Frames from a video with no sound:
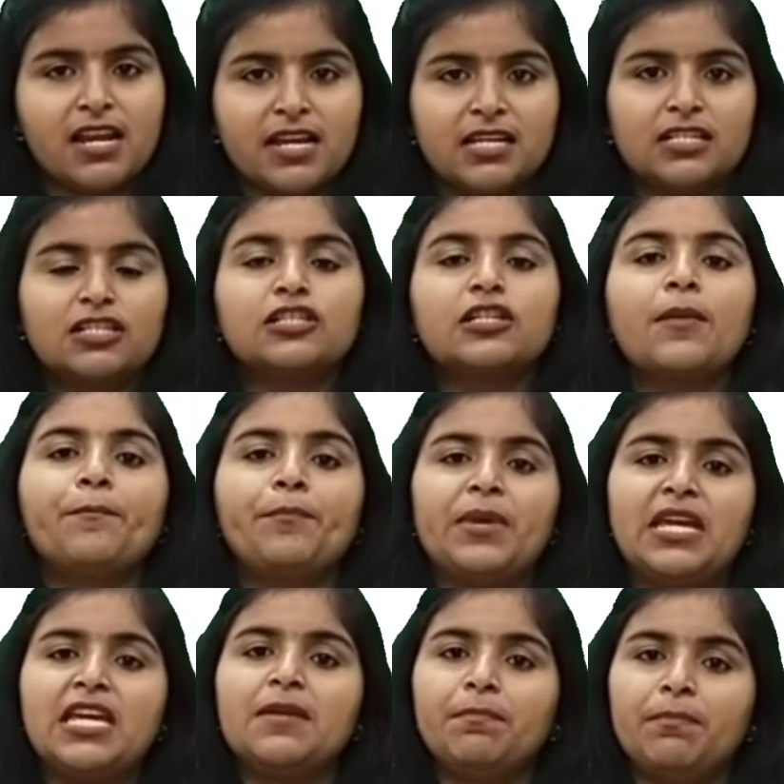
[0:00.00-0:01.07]
is
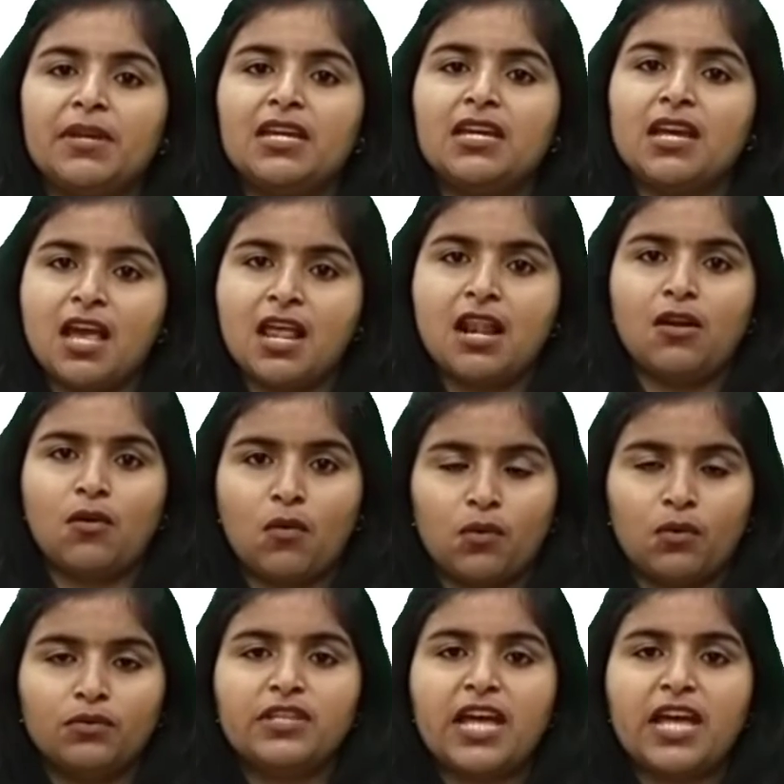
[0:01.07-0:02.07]
PPLO,